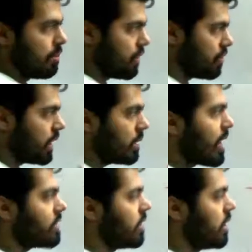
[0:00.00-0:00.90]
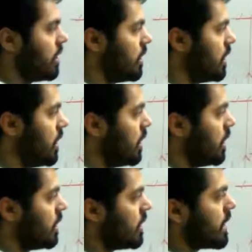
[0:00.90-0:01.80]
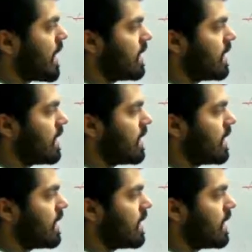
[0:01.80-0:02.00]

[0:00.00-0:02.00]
Because you can imagine that